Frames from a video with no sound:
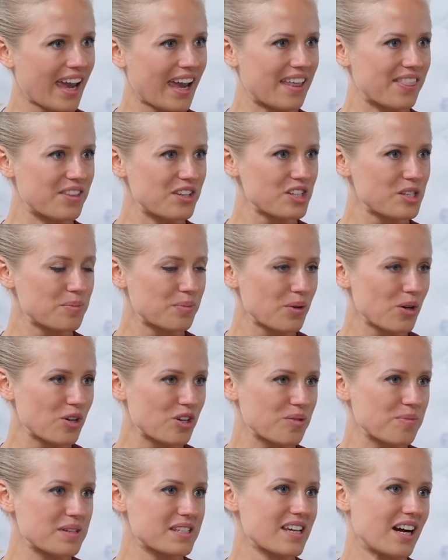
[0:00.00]
And this
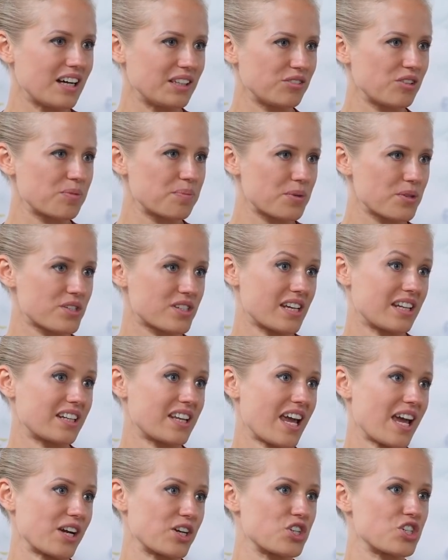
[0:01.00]
program is 100%
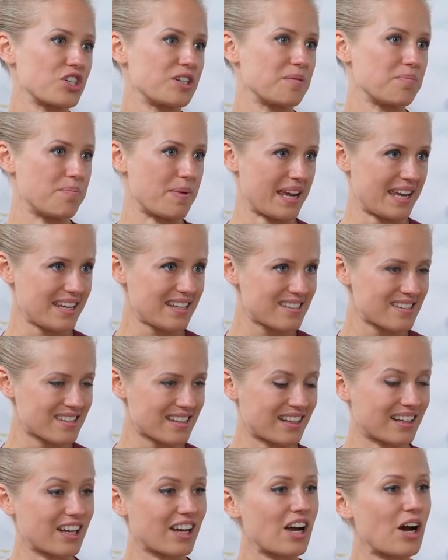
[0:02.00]
action-based
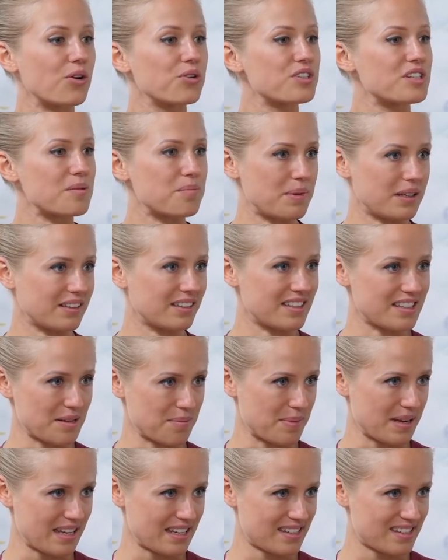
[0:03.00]
and
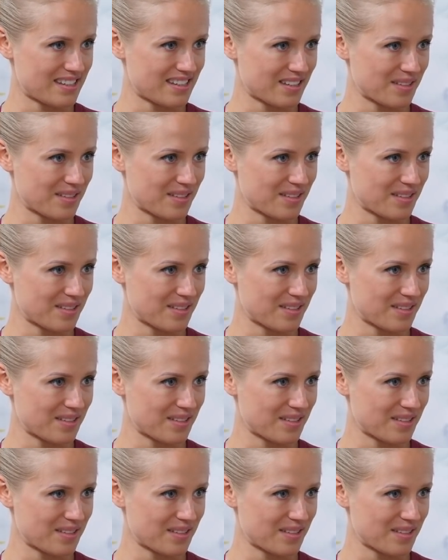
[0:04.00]
accountability-based.